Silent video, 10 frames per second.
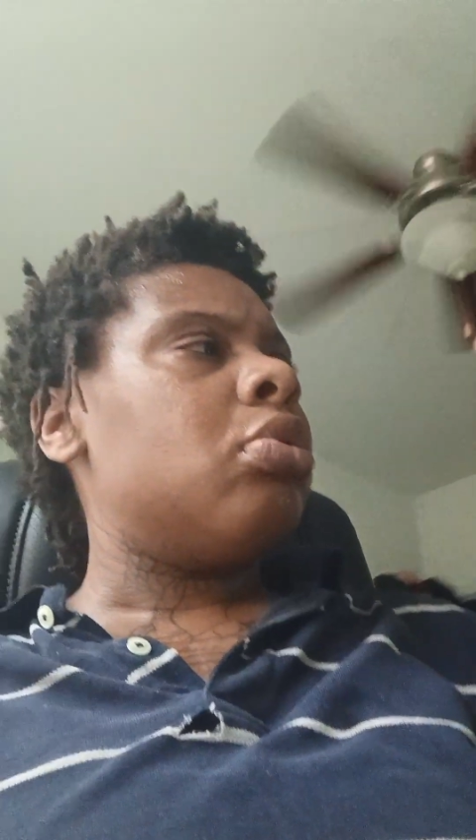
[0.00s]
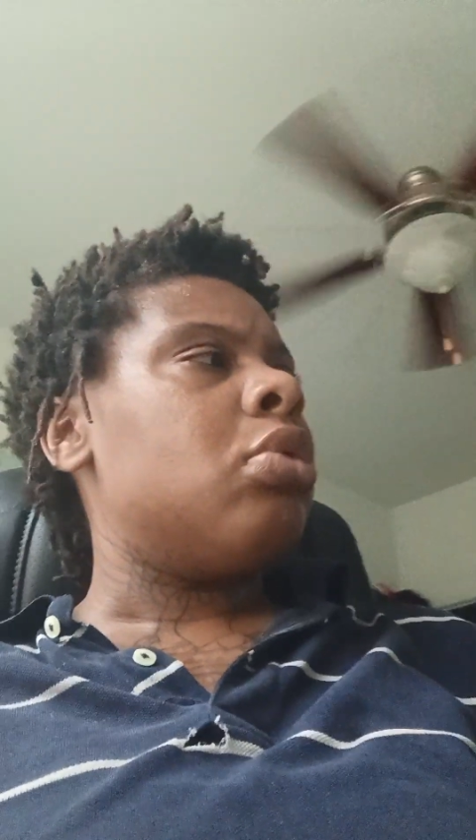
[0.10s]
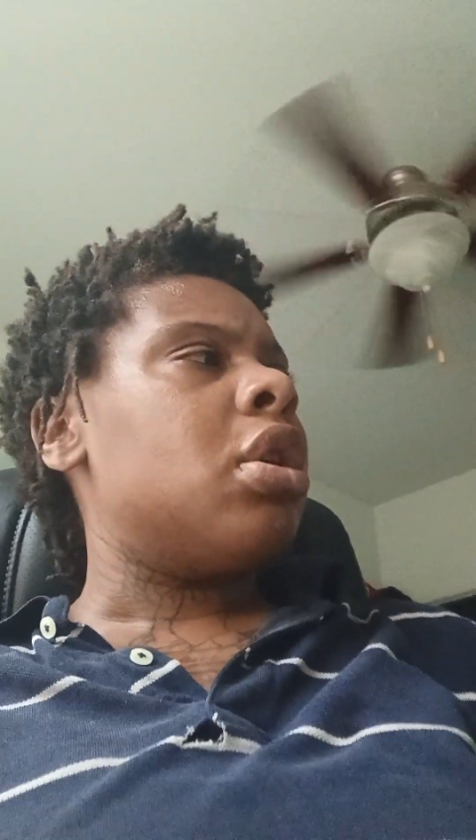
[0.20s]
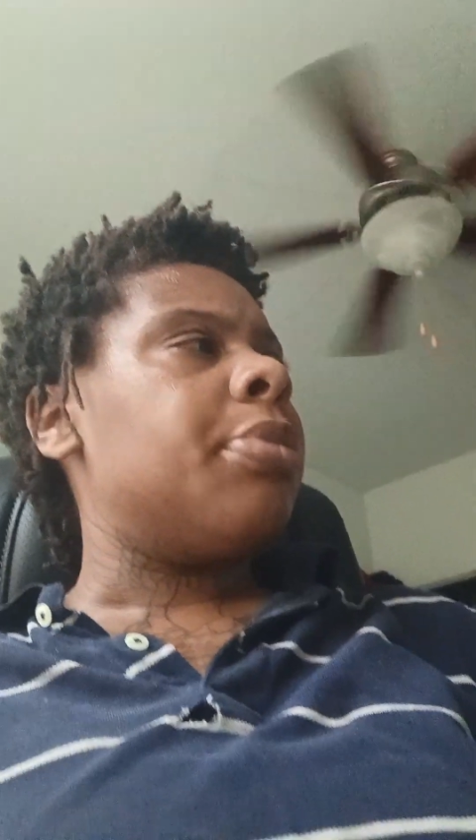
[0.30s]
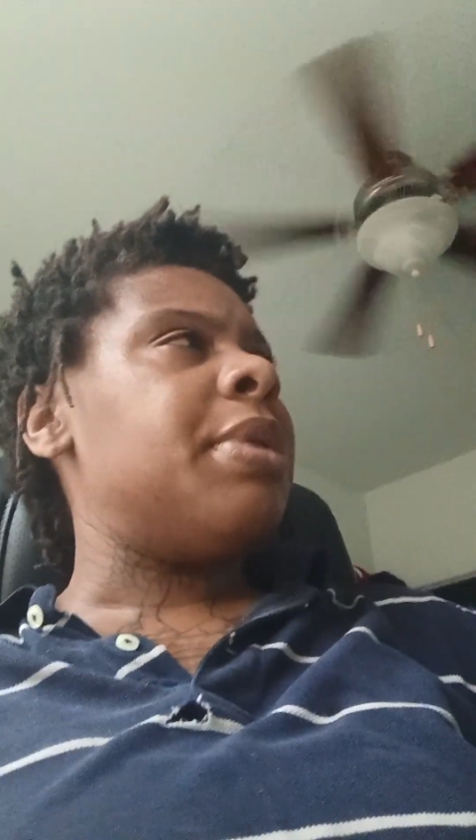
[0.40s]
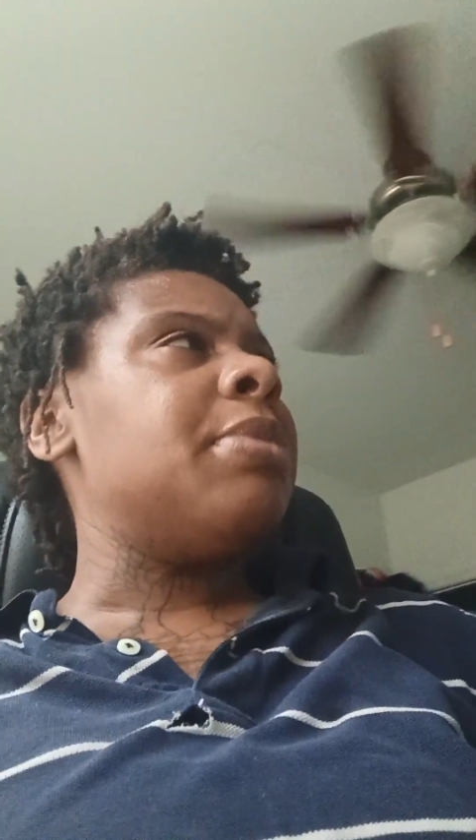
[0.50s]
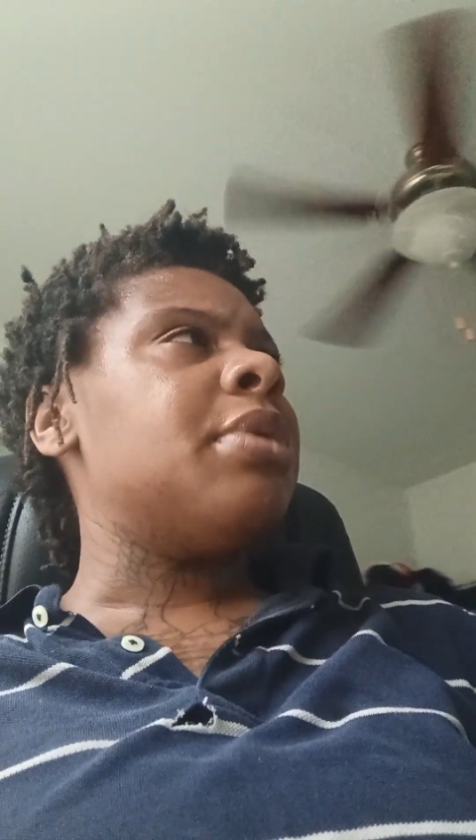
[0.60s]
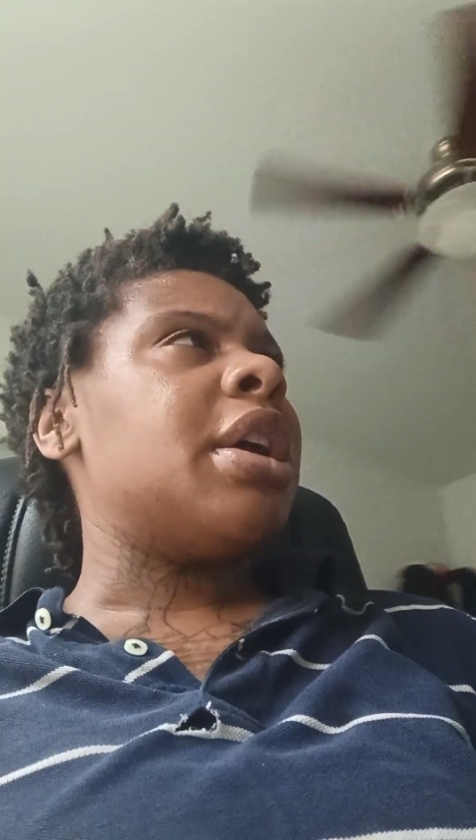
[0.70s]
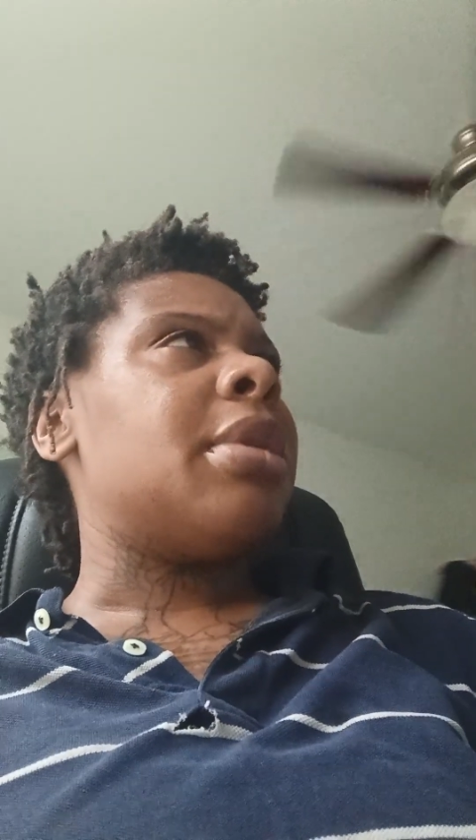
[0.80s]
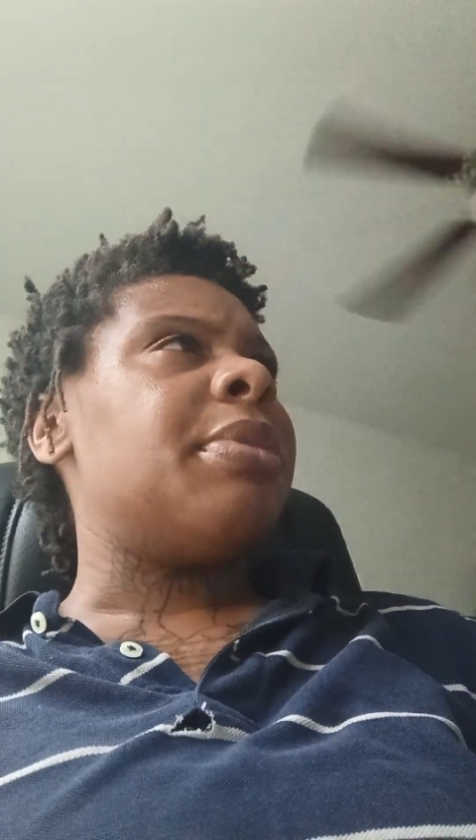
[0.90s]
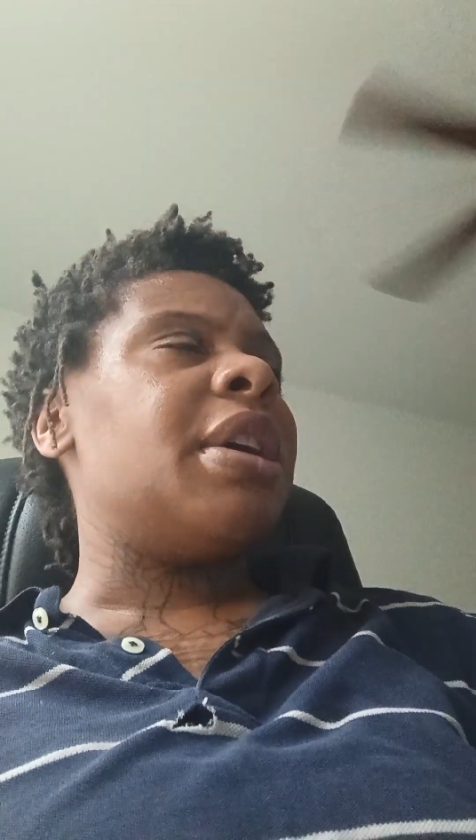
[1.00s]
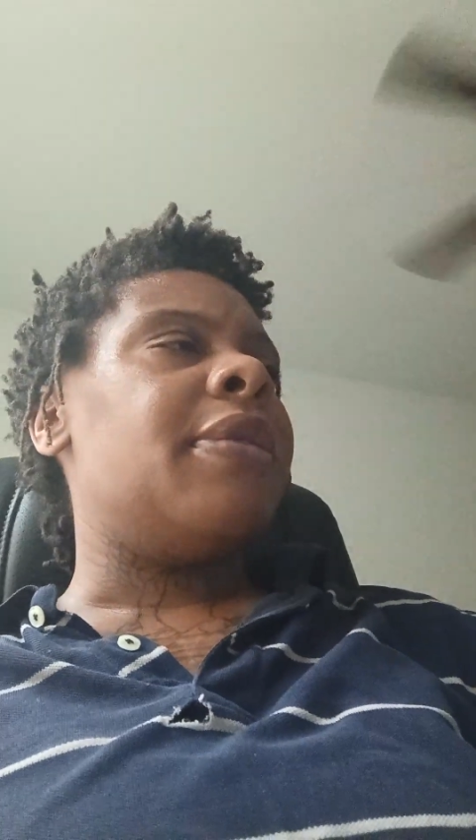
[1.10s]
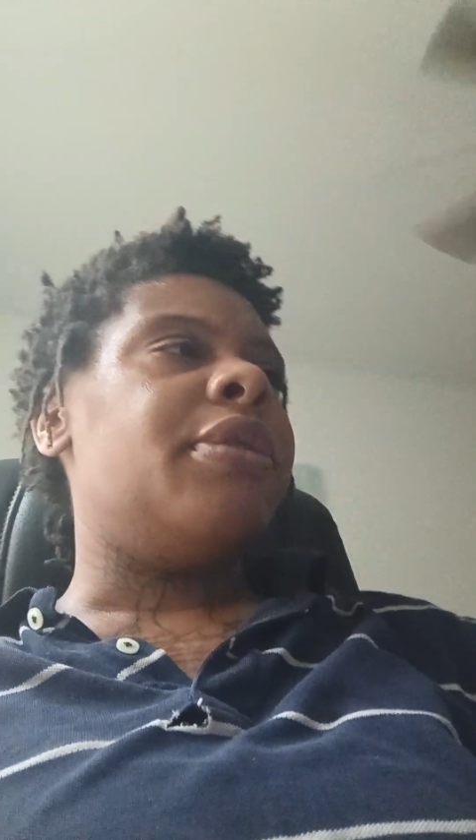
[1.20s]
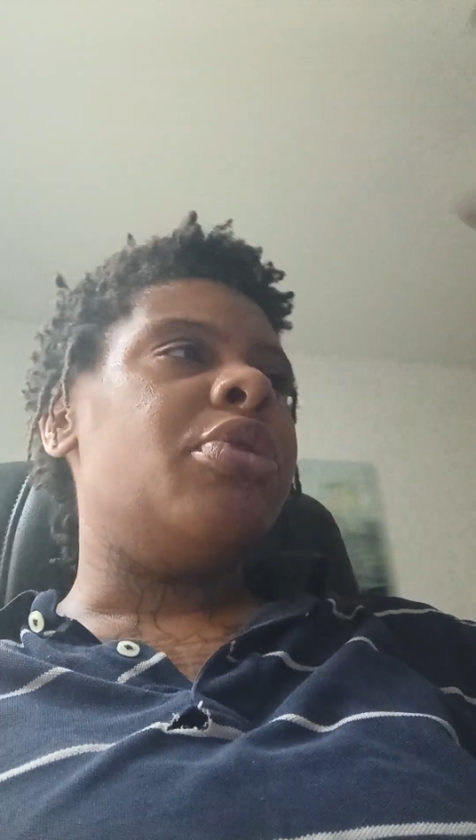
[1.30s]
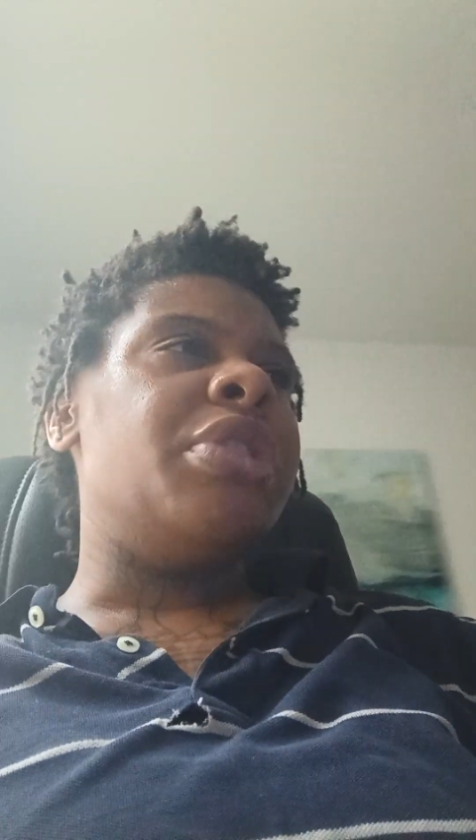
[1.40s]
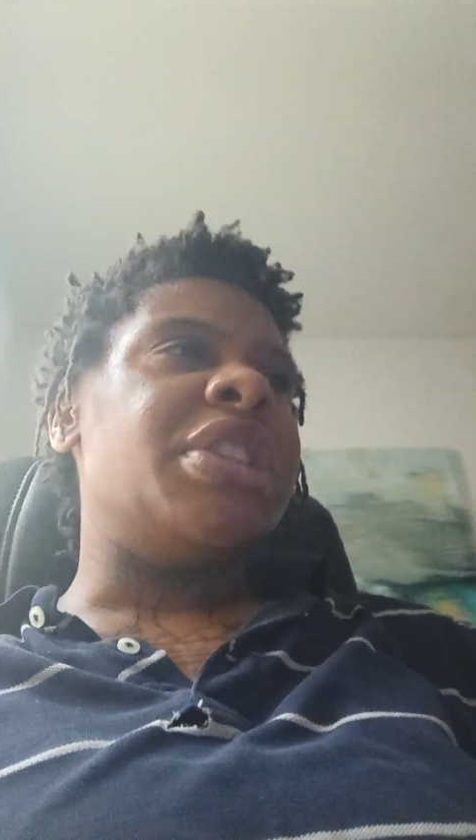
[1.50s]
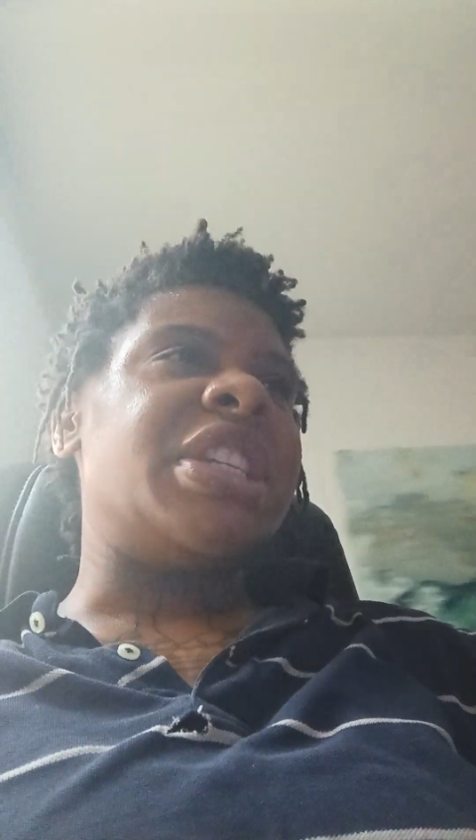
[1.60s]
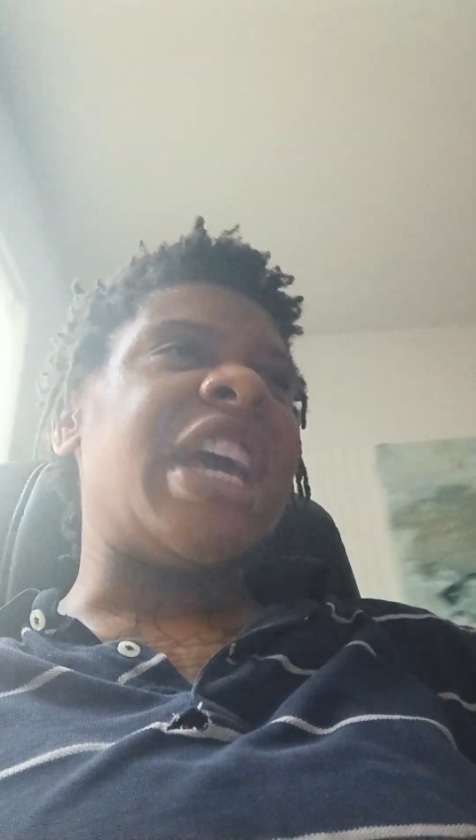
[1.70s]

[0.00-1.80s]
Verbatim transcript: were people that are being viewed as